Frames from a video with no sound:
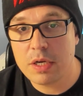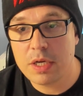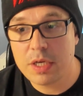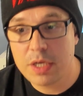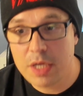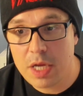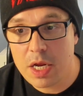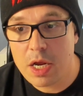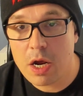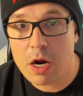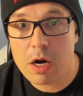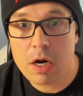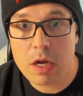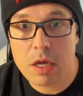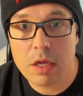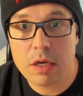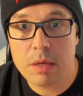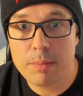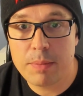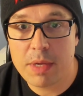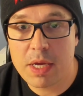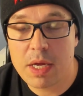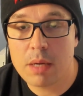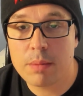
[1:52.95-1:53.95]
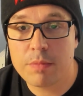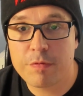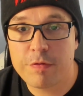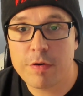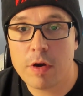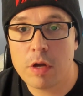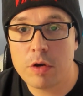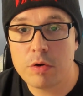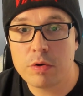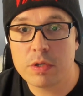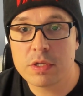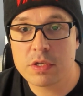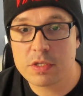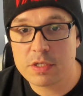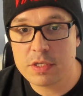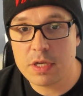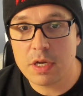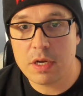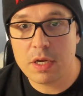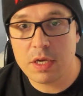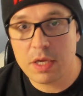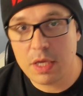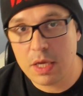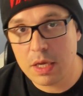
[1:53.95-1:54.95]
they are gonna become father and
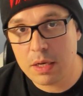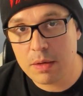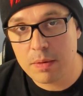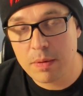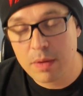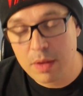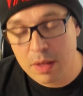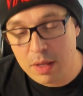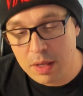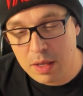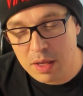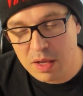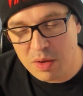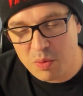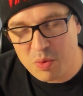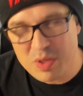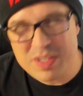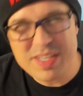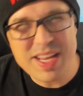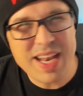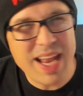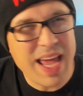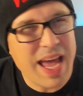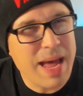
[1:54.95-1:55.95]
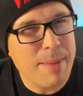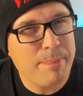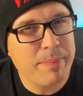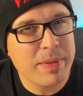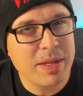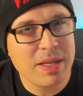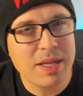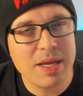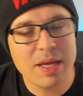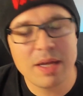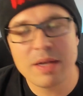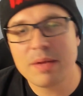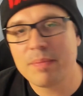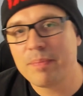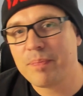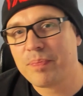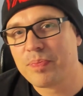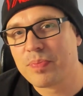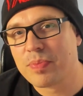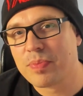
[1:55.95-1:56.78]
son again. What's gonna happen then?